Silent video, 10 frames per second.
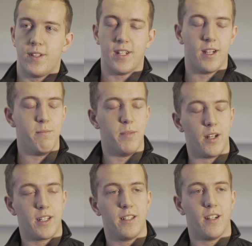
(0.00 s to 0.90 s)
The time
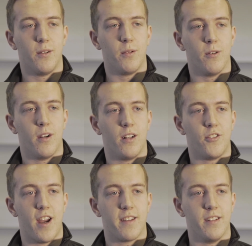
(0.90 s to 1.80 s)
Bonnie thought we were all
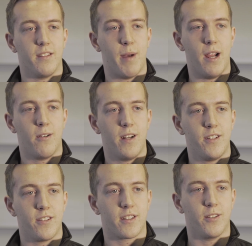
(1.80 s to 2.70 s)
dressing as Power
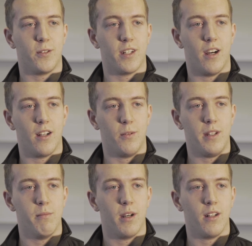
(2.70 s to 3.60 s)
Rangers to go to the
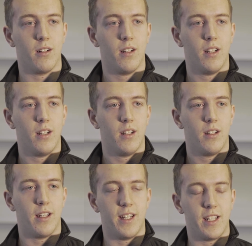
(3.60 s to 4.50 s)
Halloween ball,
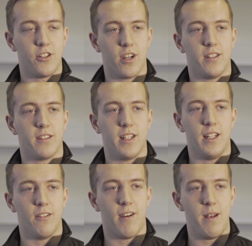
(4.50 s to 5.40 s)
and then he tried to
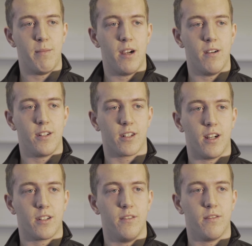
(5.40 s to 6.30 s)
steal the red Power Ranger
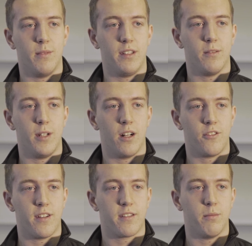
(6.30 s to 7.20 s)
costume from me, so we
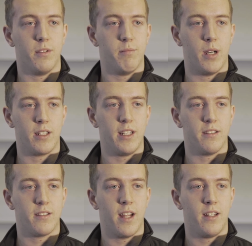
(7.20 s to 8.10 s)
all dressed up as Bonnie
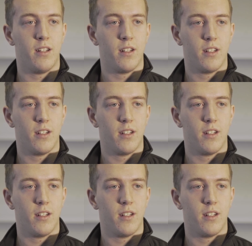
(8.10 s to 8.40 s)
instead.